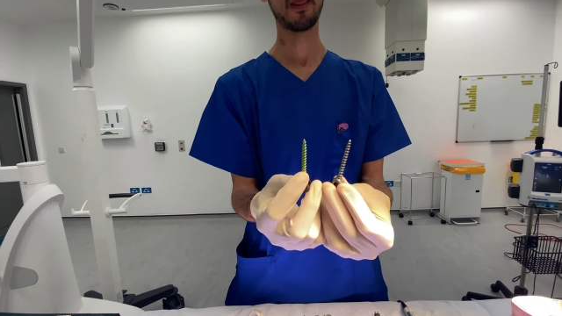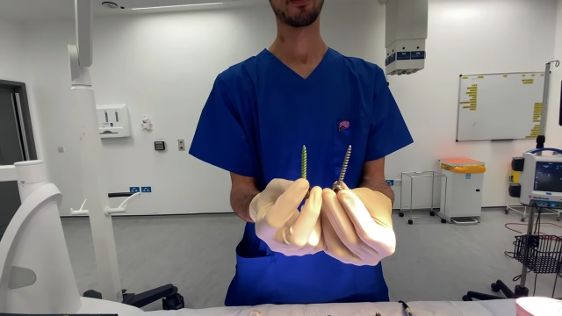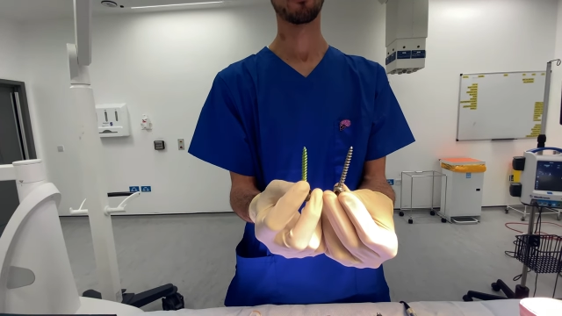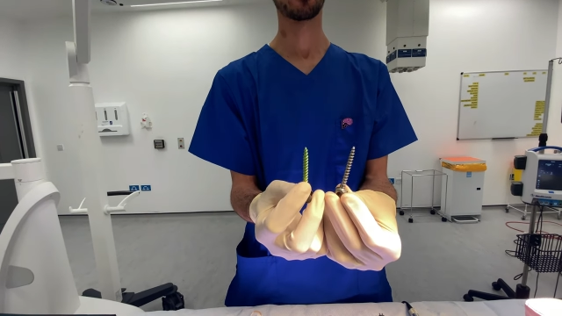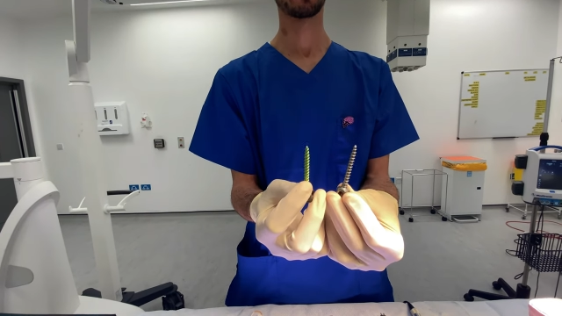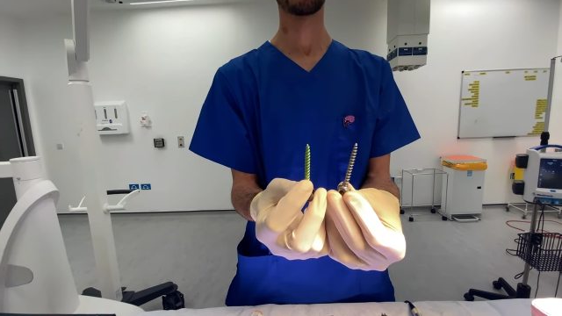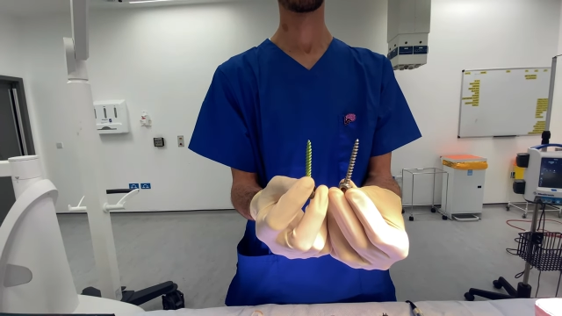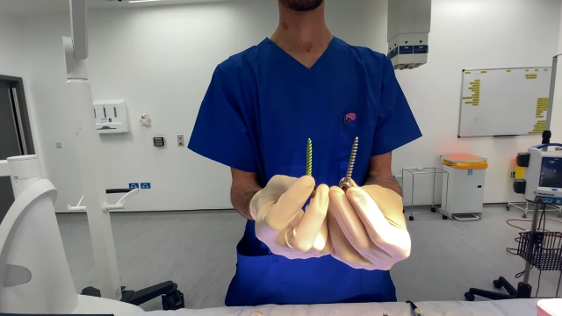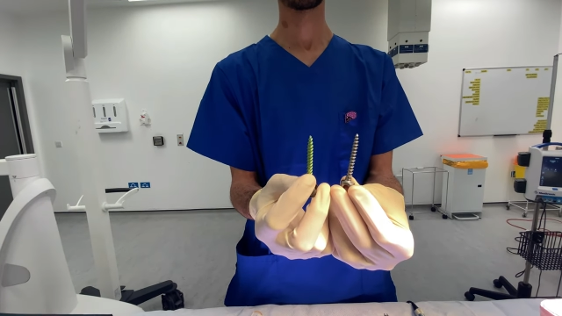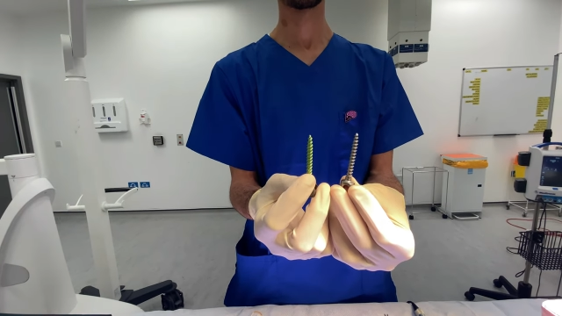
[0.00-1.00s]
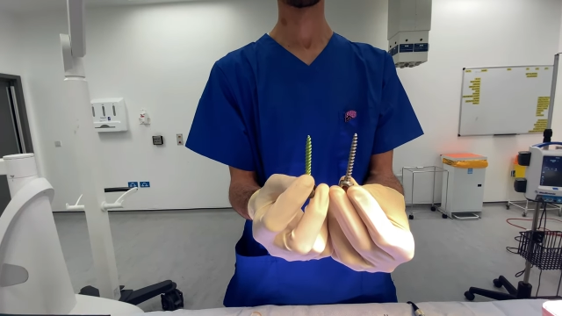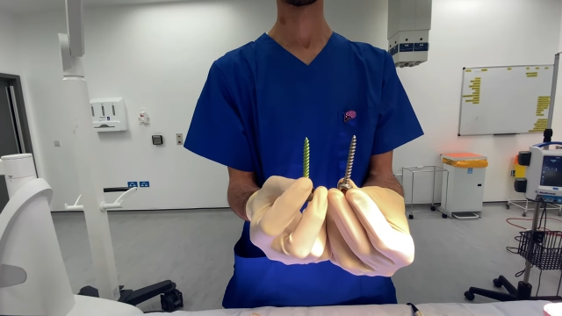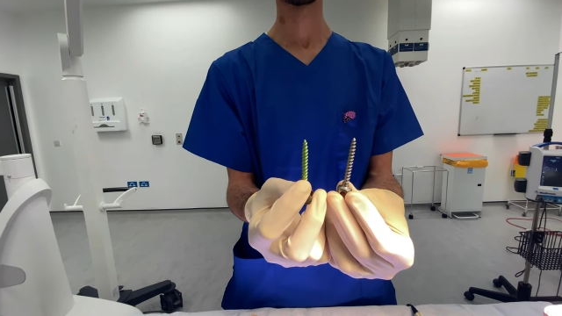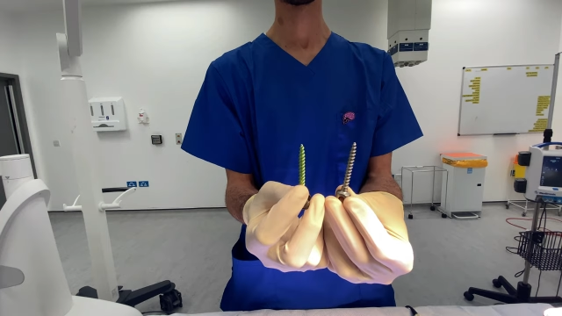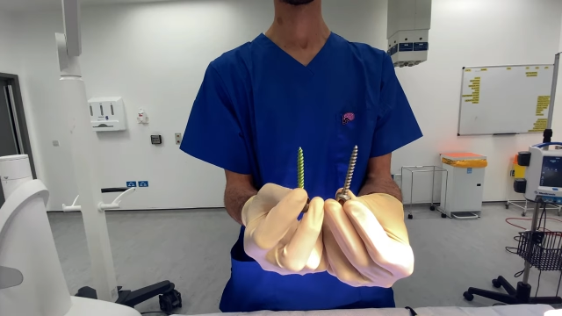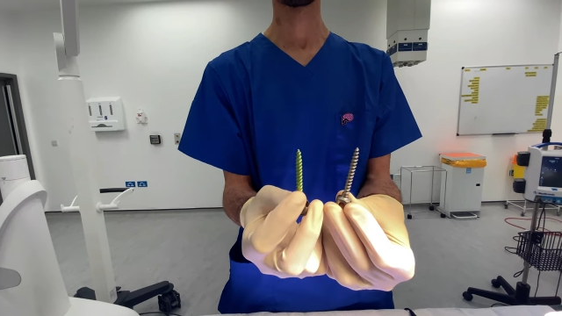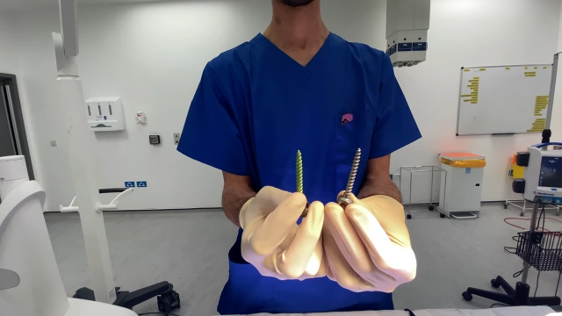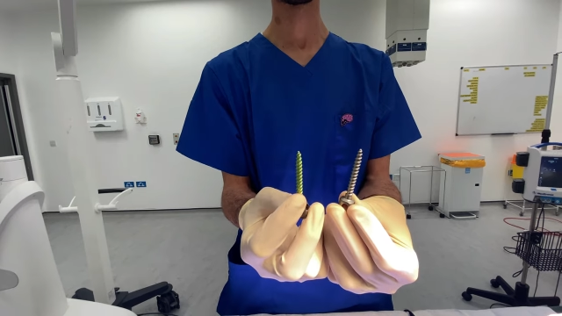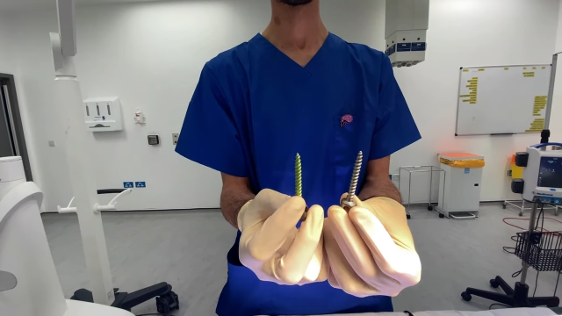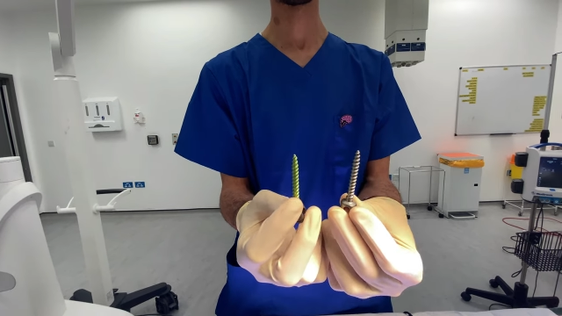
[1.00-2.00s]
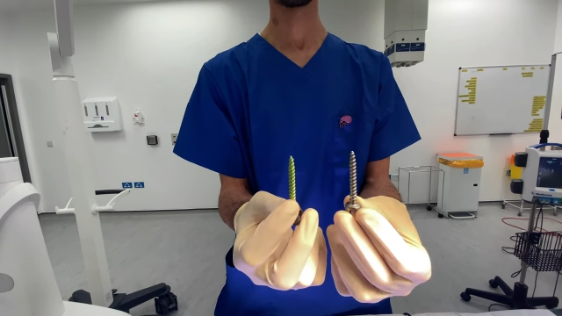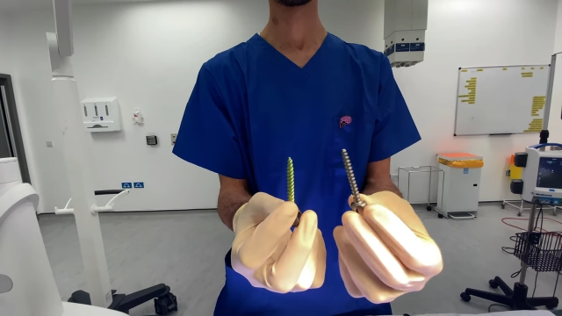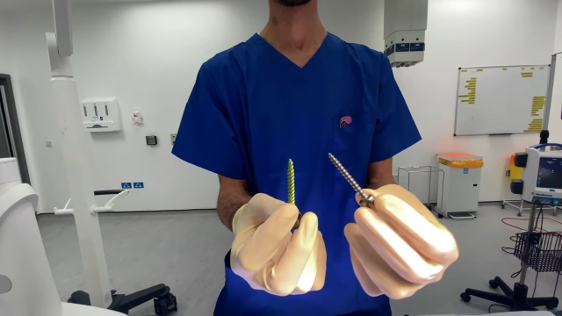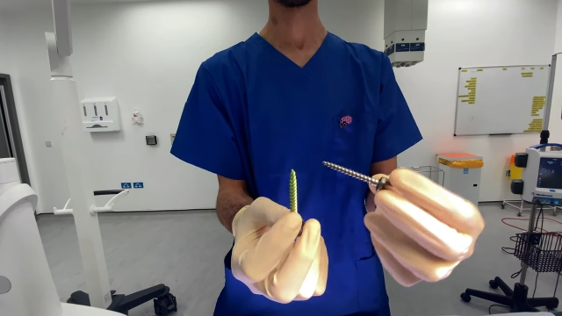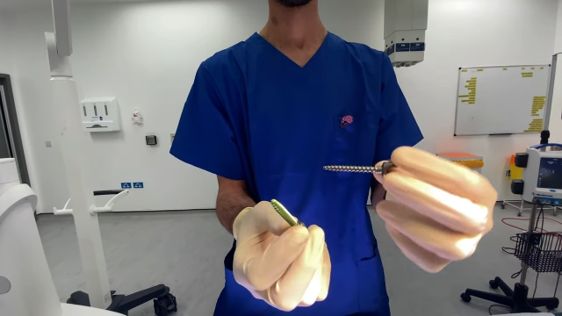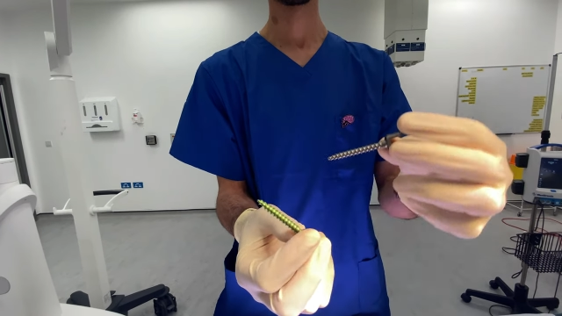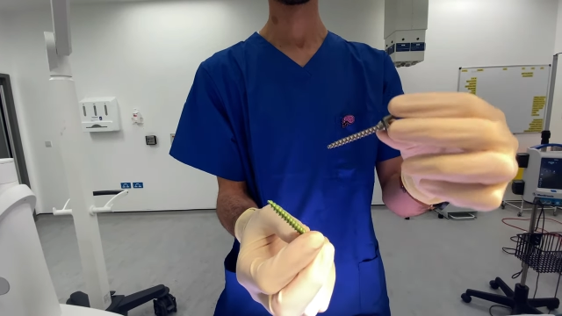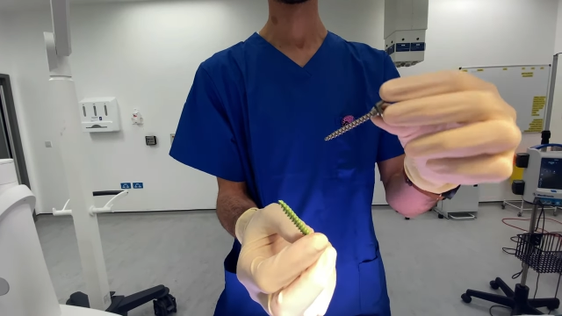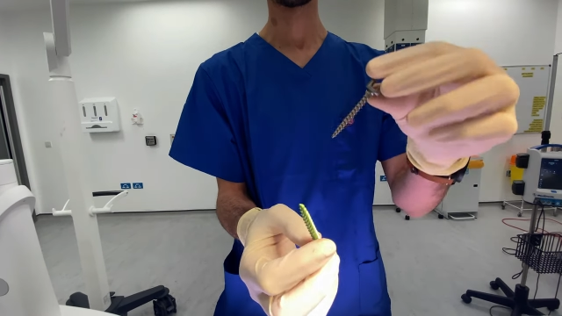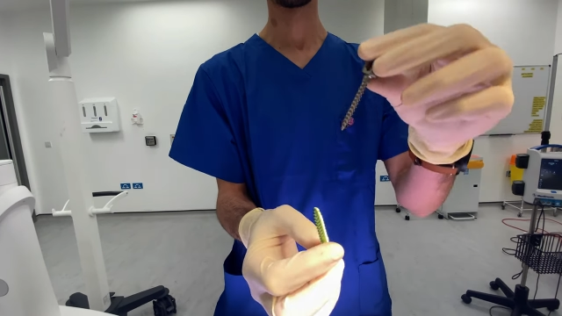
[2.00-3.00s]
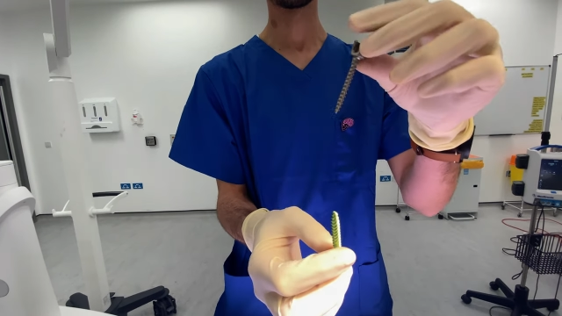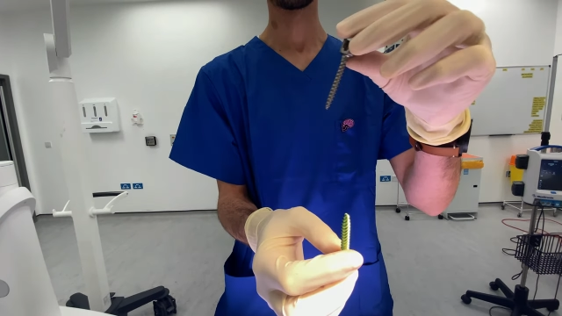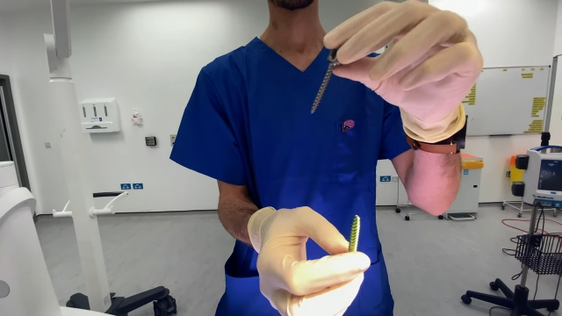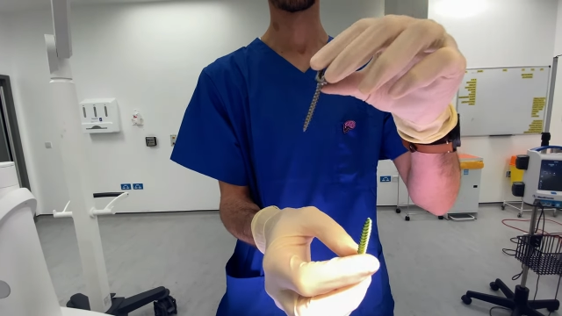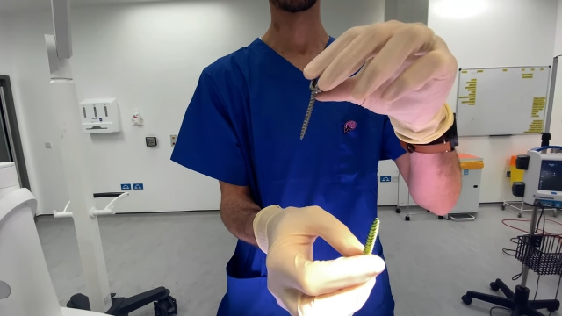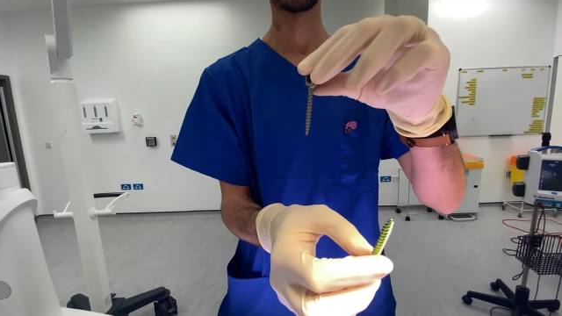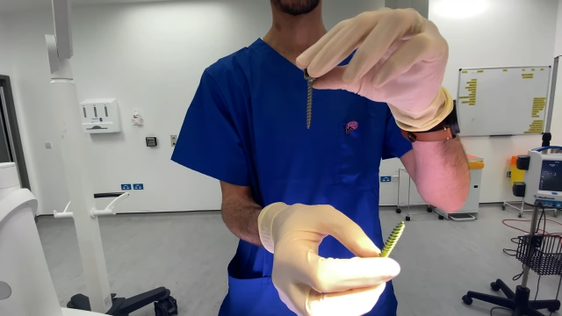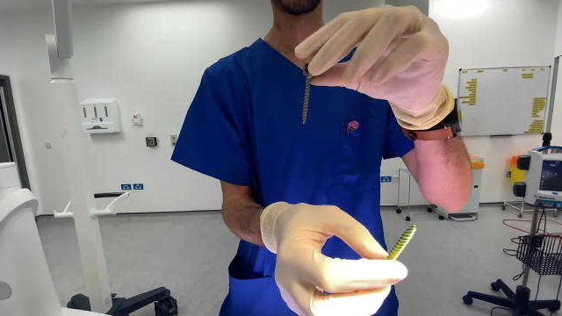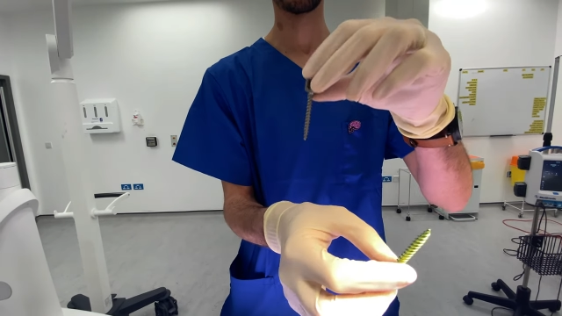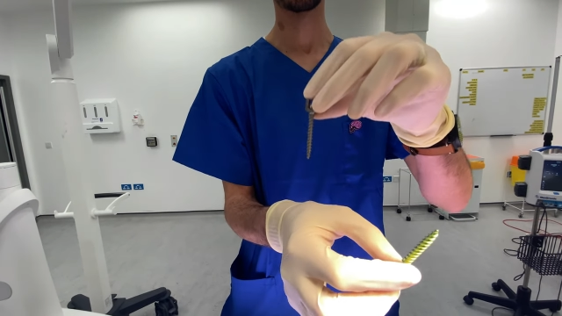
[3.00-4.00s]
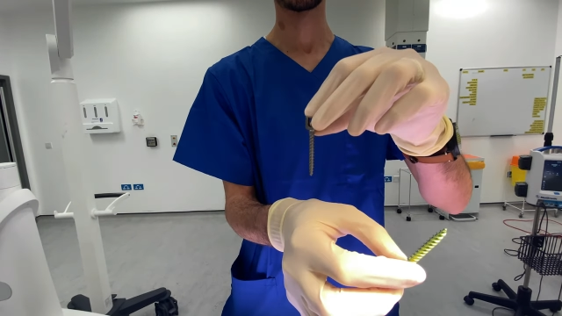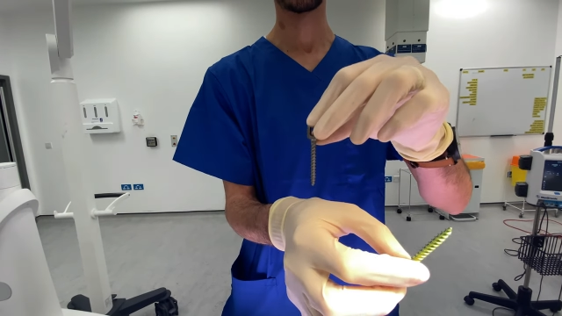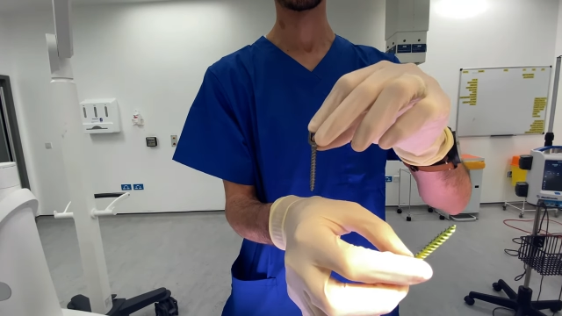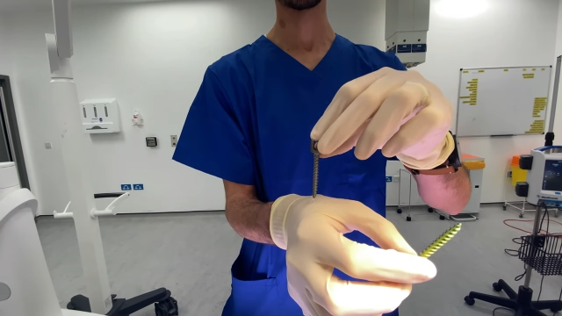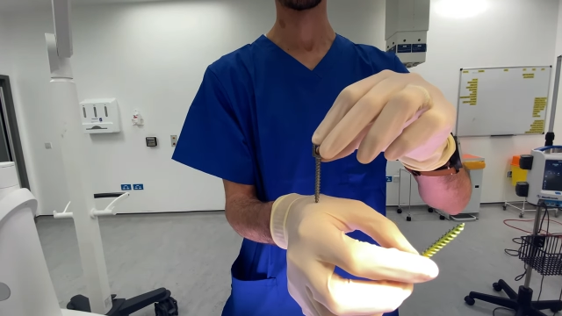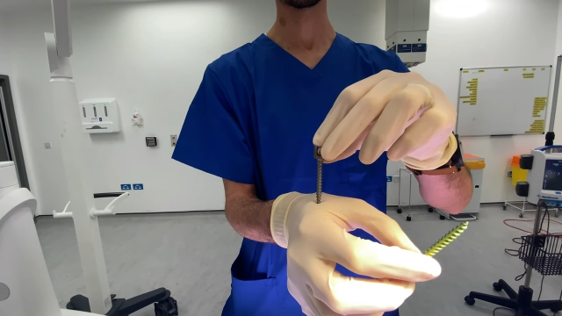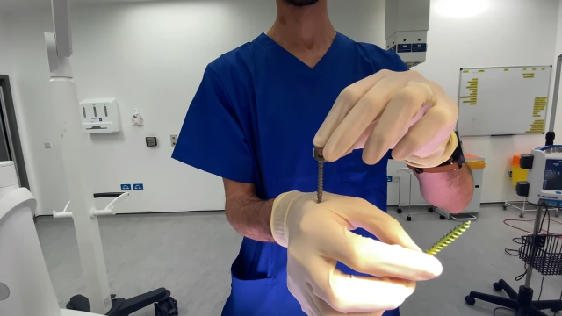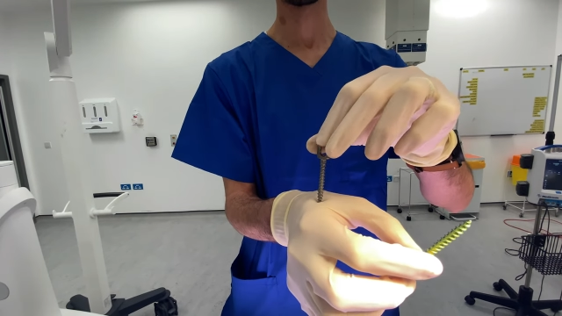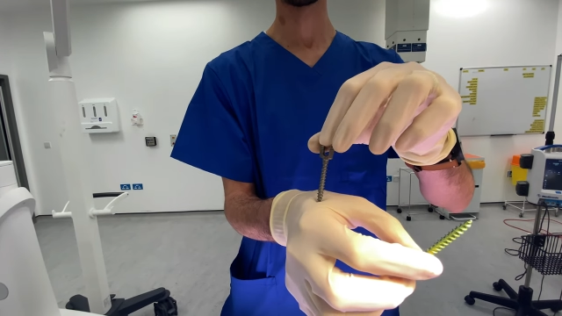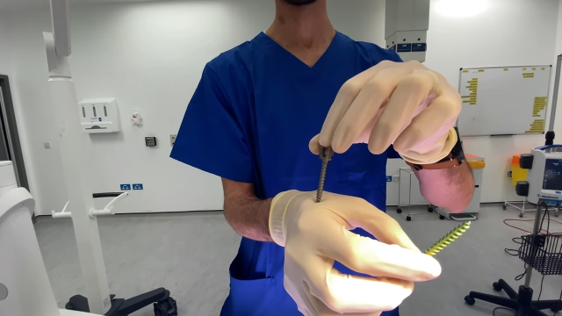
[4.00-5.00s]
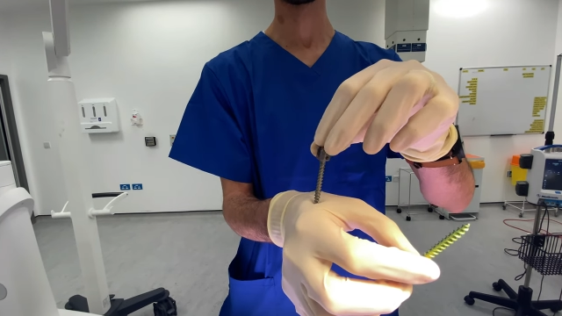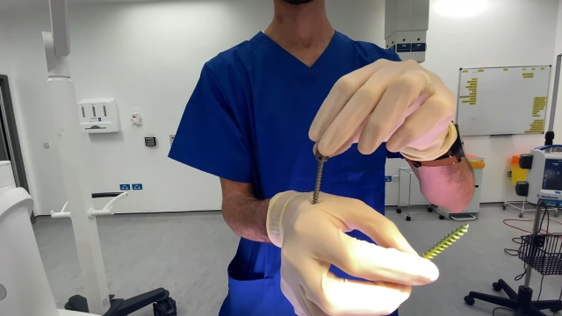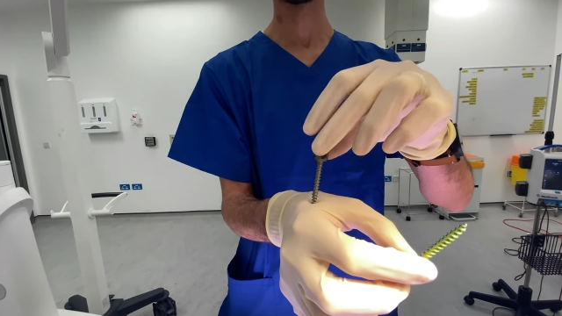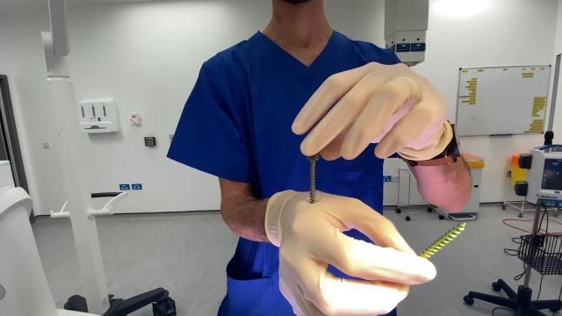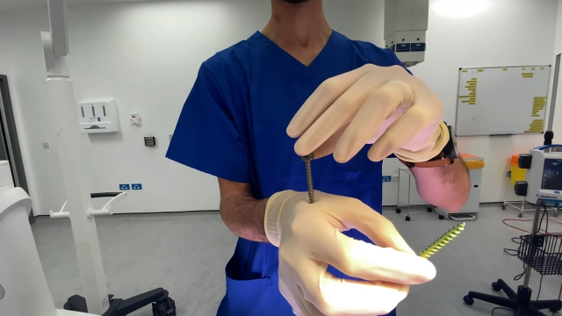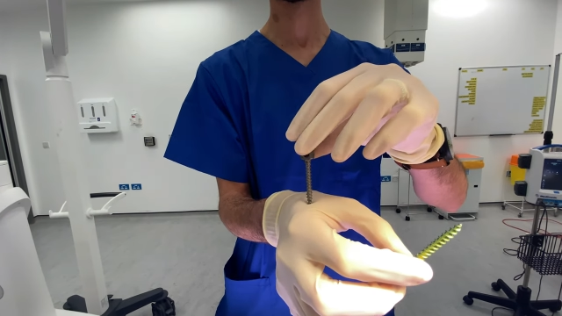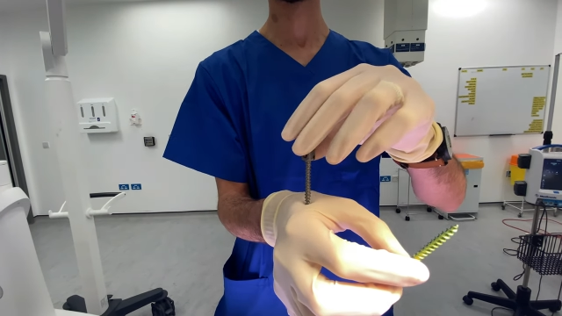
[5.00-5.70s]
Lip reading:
[unreadable: no face in view]